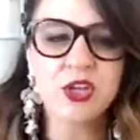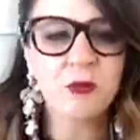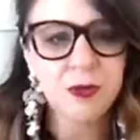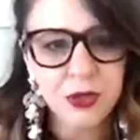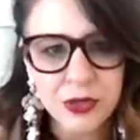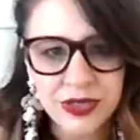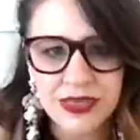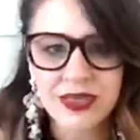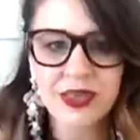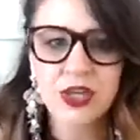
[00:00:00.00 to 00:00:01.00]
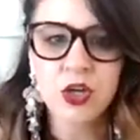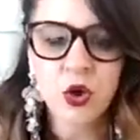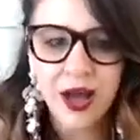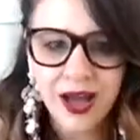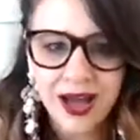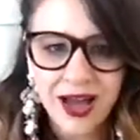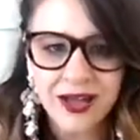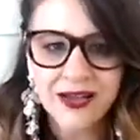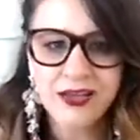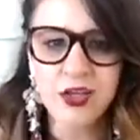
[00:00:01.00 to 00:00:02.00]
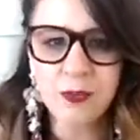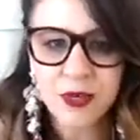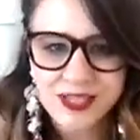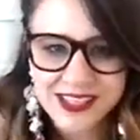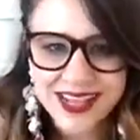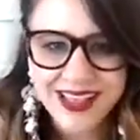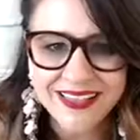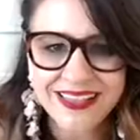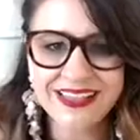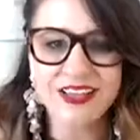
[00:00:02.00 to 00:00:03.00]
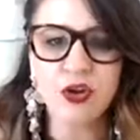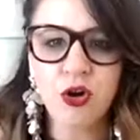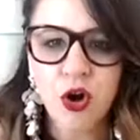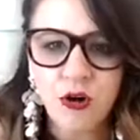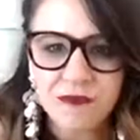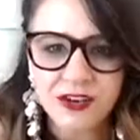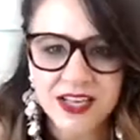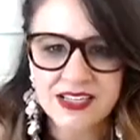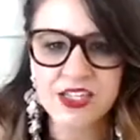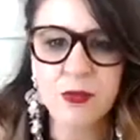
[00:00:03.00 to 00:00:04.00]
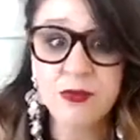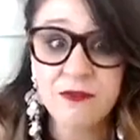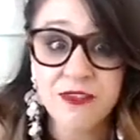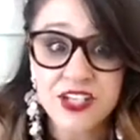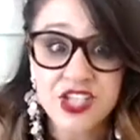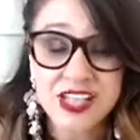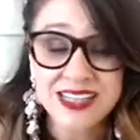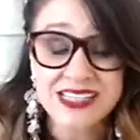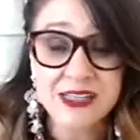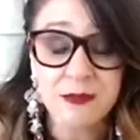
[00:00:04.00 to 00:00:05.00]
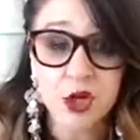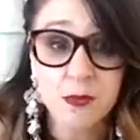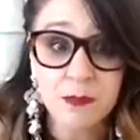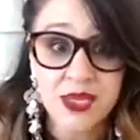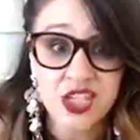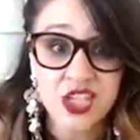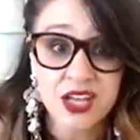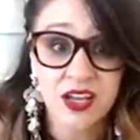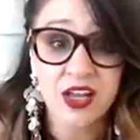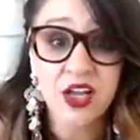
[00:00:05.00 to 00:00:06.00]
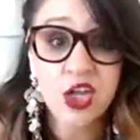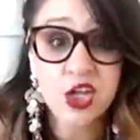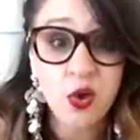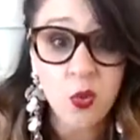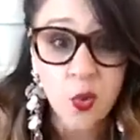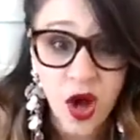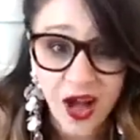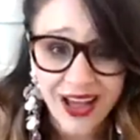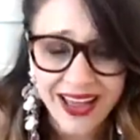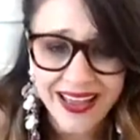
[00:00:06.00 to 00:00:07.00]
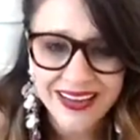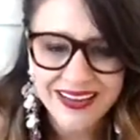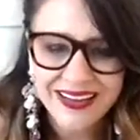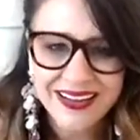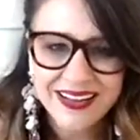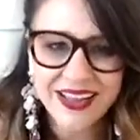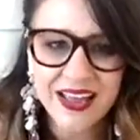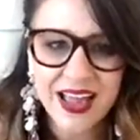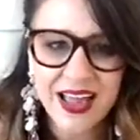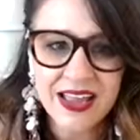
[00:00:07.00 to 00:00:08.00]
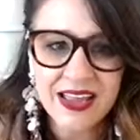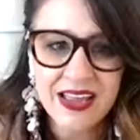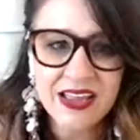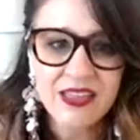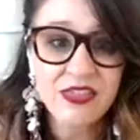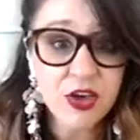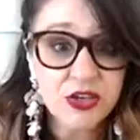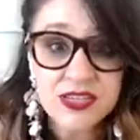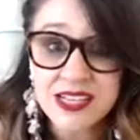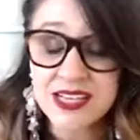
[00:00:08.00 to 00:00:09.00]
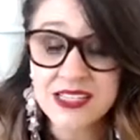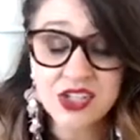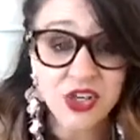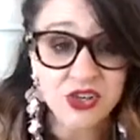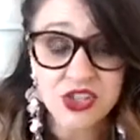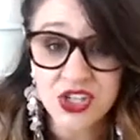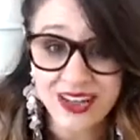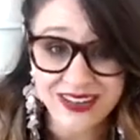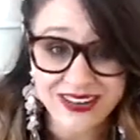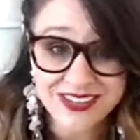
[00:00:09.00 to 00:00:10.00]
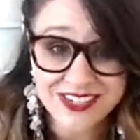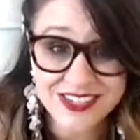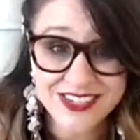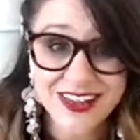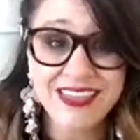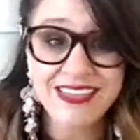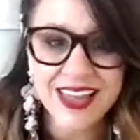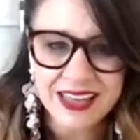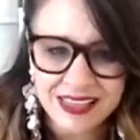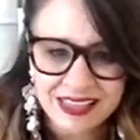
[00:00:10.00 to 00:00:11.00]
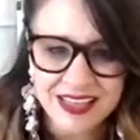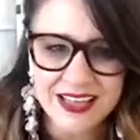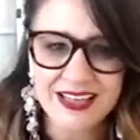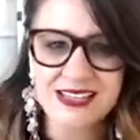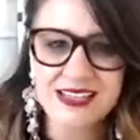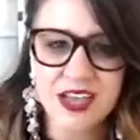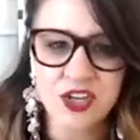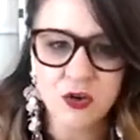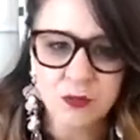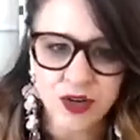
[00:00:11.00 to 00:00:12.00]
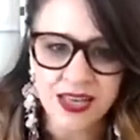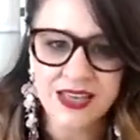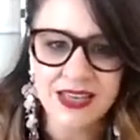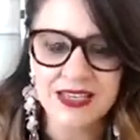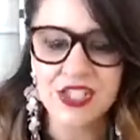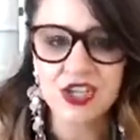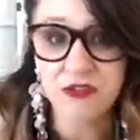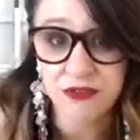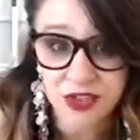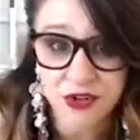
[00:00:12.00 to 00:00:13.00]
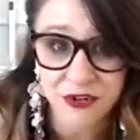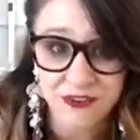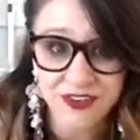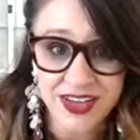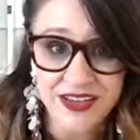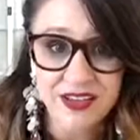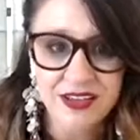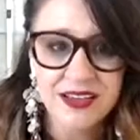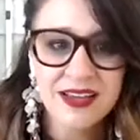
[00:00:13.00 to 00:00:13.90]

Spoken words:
Your beauty, your heart, your personality, your confidence, your professionalism, your mission, your why, okay? Those things don't change, and they're the things that you're bringing into your photography.